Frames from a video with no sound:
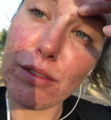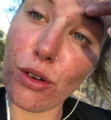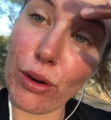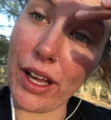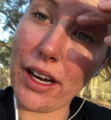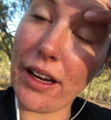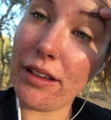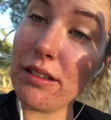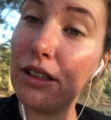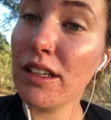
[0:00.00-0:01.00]
forehead are
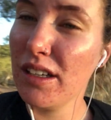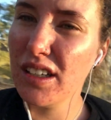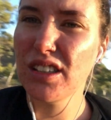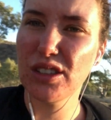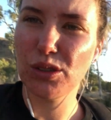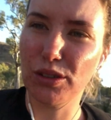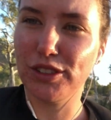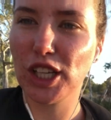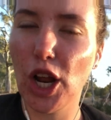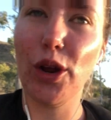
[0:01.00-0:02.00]
sort of
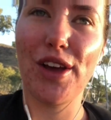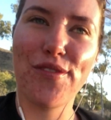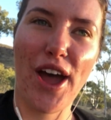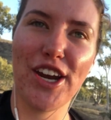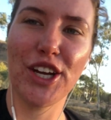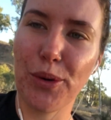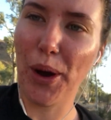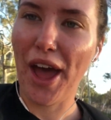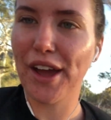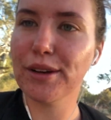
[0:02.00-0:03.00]
slowly fading
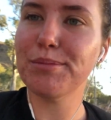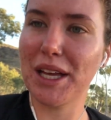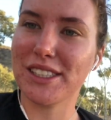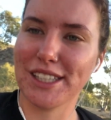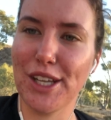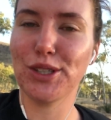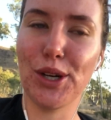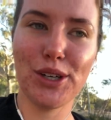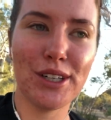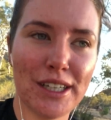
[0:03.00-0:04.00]
away as they do.